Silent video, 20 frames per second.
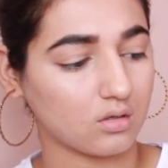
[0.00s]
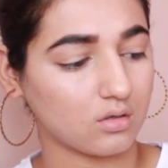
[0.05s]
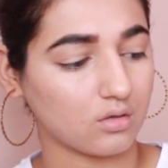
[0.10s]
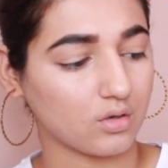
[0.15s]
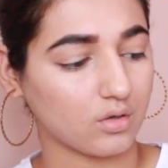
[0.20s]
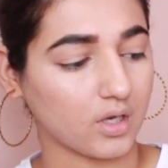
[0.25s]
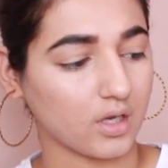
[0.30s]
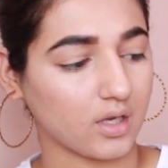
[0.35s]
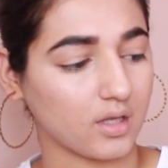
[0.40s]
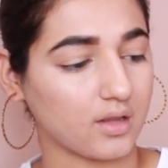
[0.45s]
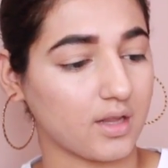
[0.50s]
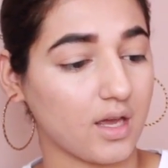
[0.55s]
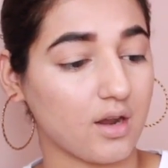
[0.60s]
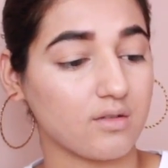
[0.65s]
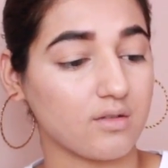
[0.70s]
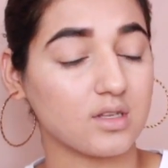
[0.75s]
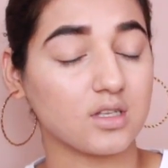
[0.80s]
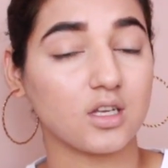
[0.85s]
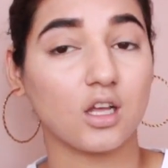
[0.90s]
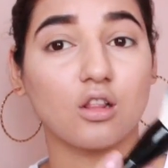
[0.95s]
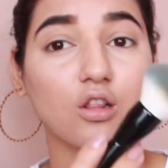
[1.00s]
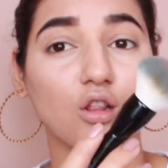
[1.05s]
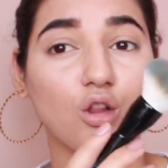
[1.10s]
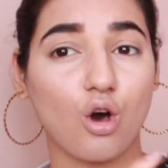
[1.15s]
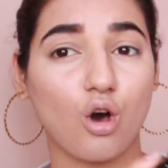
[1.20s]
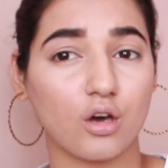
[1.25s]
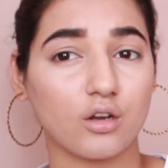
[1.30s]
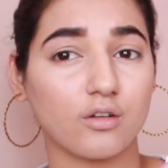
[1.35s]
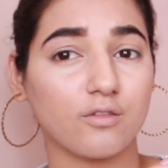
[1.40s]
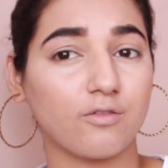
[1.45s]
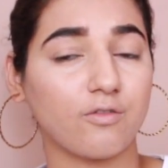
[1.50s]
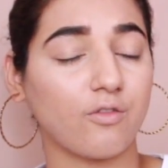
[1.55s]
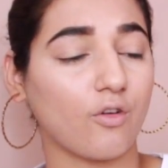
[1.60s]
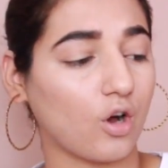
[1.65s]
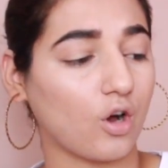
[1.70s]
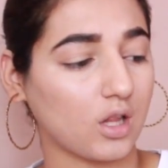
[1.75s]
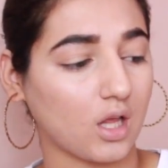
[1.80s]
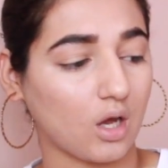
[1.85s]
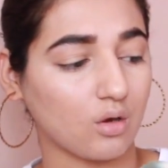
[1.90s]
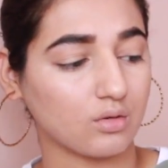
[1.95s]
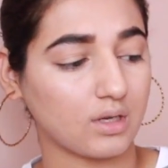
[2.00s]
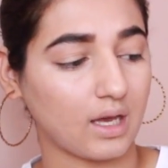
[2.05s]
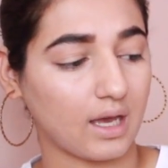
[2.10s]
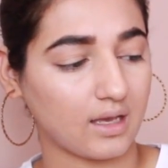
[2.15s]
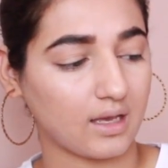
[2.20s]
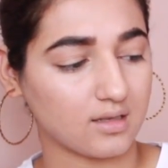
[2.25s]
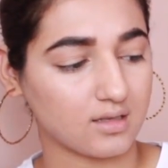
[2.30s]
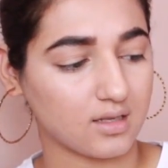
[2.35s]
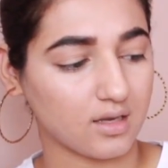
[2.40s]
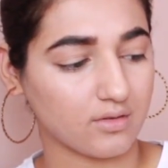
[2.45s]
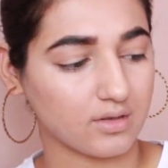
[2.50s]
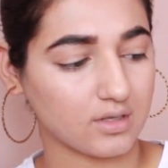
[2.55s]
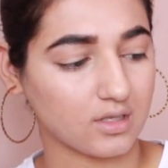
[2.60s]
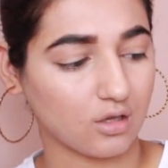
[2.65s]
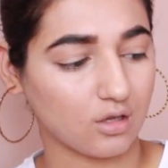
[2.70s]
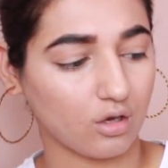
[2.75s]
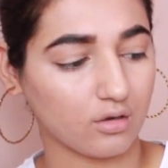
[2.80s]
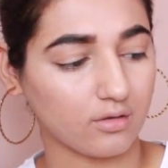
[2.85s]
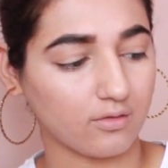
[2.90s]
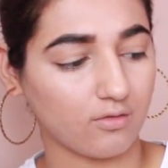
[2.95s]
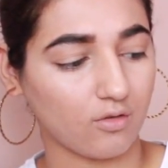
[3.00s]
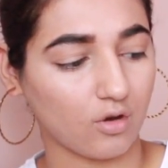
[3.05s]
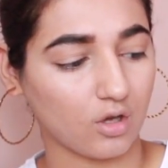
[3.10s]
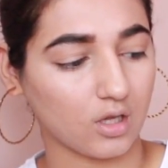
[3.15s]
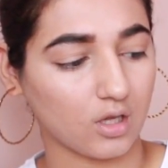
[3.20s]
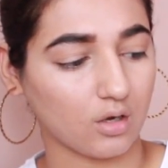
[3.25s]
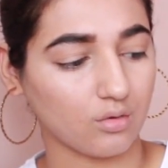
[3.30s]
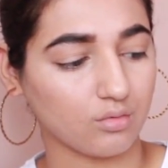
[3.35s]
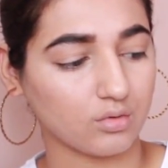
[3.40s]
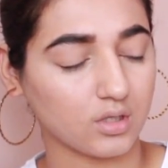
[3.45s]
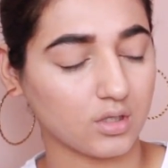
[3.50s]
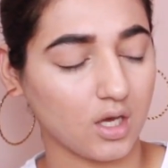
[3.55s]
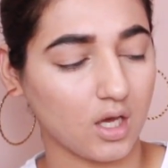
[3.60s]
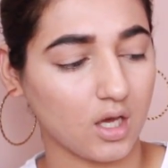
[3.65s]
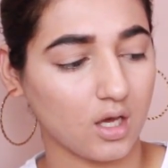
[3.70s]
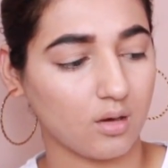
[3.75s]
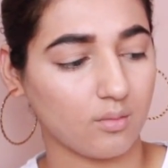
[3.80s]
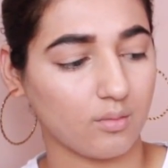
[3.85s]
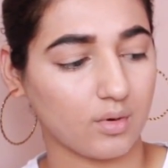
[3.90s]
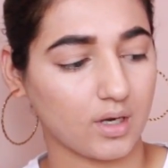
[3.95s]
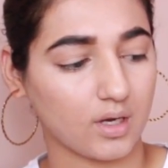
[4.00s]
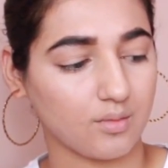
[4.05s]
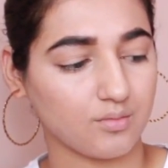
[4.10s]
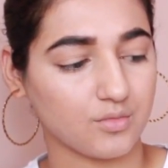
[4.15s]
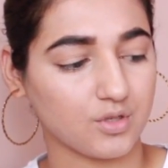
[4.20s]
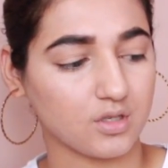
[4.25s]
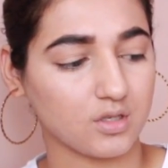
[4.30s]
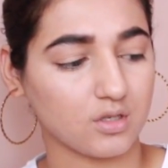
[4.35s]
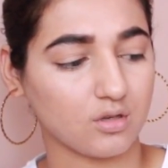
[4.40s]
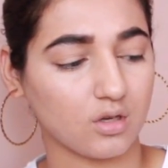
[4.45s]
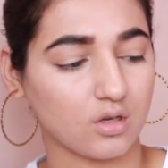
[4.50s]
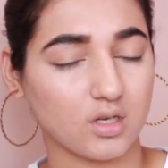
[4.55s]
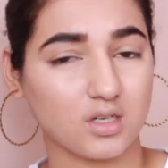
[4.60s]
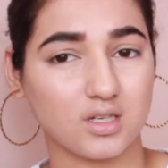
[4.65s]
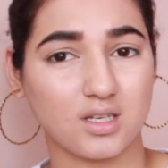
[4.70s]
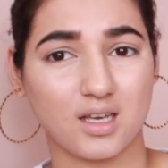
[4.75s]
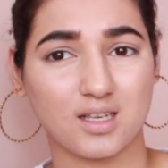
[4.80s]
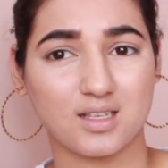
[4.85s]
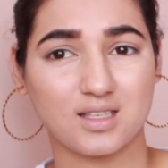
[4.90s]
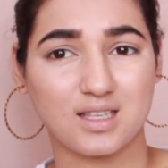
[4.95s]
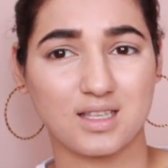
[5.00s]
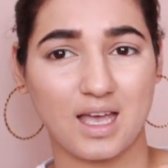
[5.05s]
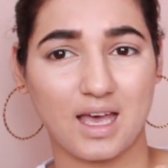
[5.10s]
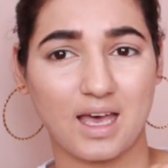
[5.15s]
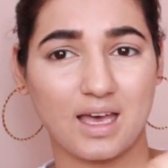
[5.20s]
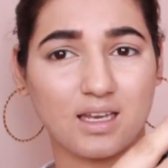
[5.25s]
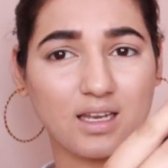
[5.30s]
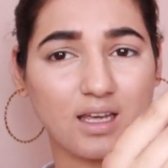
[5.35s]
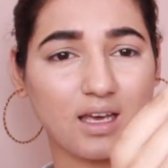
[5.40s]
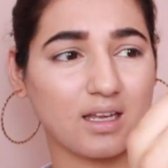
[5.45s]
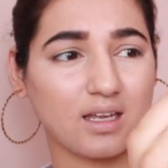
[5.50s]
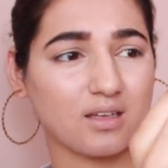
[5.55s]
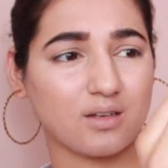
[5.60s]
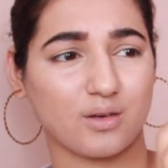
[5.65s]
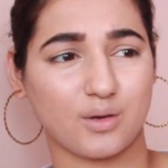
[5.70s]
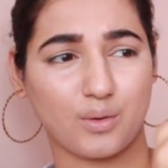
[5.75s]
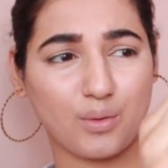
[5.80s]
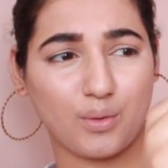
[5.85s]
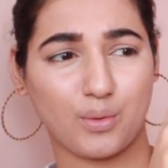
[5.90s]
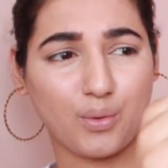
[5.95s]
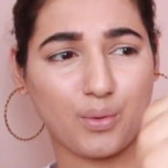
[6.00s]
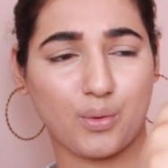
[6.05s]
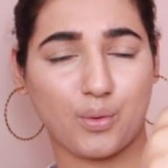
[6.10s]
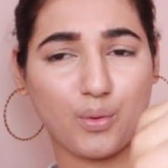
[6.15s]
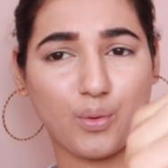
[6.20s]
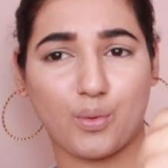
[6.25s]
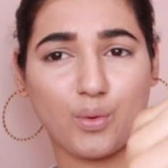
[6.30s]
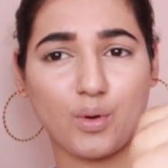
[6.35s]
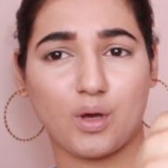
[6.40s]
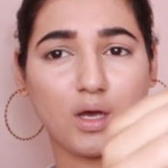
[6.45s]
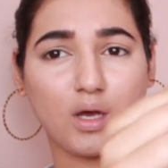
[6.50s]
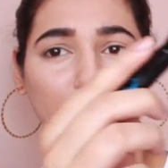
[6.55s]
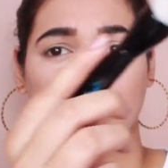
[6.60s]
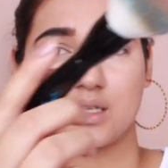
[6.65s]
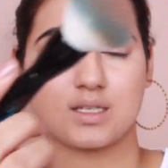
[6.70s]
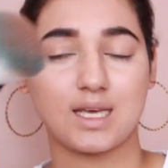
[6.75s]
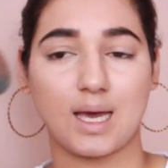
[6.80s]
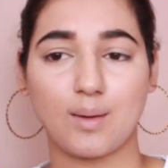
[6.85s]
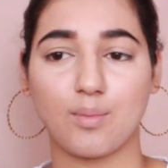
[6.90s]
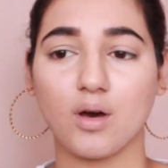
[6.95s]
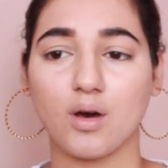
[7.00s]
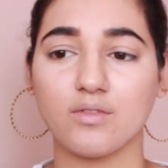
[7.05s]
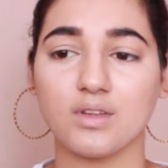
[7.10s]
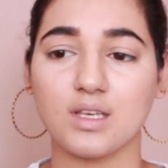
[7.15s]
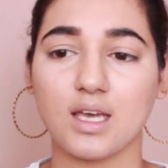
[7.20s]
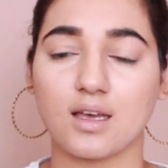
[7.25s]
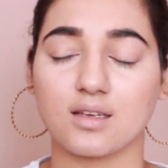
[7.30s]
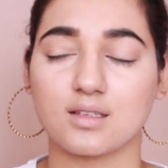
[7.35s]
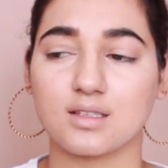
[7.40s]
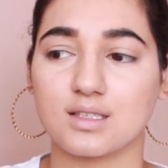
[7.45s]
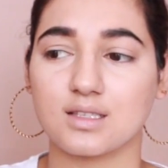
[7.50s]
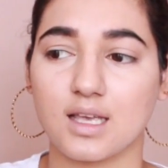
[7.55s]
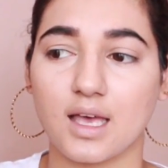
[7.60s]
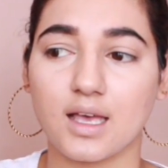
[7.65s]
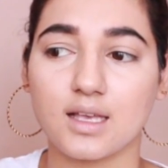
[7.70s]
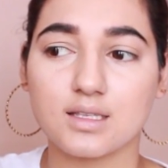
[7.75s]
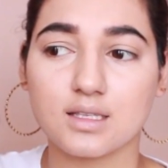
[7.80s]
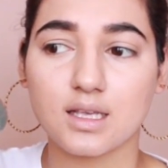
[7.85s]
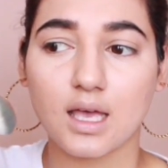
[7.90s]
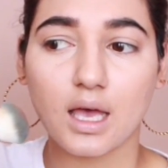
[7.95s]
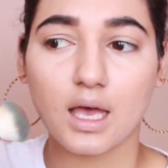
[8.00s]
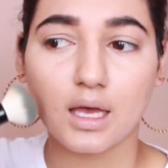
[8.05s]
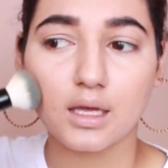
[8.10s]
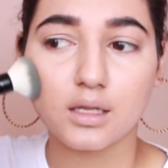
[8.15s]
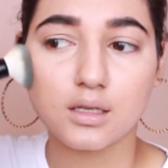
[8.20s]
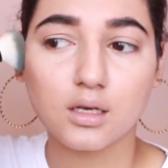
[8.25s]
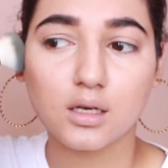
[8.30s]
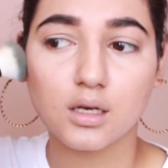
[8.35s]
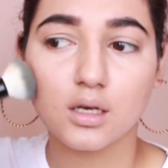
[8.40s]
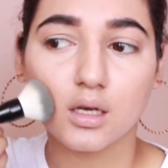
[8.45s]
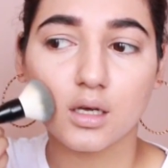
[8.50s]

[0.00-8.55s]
Okay, there is a lot of fallout, guys. There is a lot of fallout, but I'm just gonna dust that and tap off the excess, and